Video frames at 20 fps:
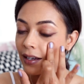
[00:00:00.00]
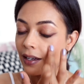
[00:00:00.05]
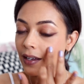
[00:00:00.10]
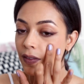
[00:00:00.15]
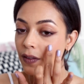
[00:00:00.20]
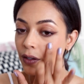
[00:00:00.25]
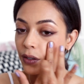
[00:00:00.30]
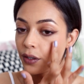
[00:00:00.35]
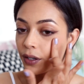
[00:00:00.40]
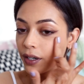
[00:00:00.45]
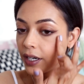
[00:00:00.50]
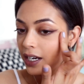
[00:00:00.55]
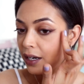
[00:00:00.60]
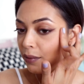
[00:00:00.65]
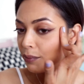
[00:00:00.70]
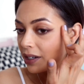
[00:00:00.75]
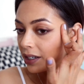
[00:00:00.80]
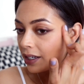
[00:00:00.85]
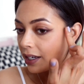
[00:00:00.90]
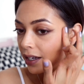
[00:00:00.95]
And the
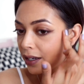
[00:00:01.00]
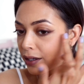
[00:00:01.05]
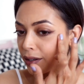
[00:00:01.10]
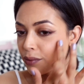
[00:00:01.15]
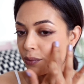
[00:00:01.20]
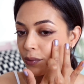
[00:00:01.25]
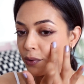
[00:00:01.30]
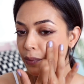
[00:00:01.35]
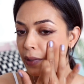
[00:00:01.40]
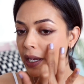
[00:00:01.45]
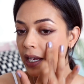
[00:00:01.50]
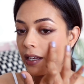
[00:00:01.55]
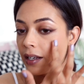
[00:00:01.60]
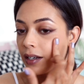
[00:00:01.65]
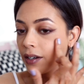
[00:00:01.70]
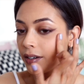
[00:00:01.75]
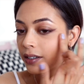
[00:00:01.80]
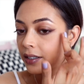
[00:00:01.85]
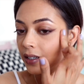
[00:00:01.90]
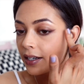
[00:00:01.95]
cream again will make it
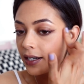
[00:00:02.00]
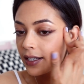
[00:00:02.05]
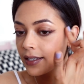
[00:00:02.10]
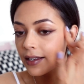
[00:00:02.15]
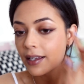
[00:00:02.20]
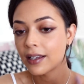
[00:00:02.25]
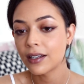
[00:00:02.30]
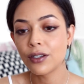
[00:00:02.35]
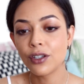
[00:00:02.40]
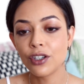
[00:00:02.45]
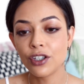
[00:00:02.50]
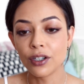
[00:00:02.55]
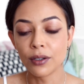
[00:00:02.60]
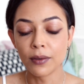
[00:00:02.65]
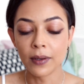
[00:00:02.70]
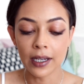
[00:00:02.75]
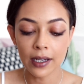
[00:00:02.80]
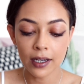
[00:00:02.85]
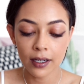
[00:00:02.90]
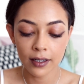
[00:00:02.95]
look nice and
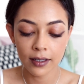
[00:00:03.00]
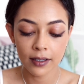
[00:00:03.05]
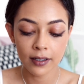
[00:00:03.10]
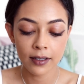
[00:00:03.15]
dewy.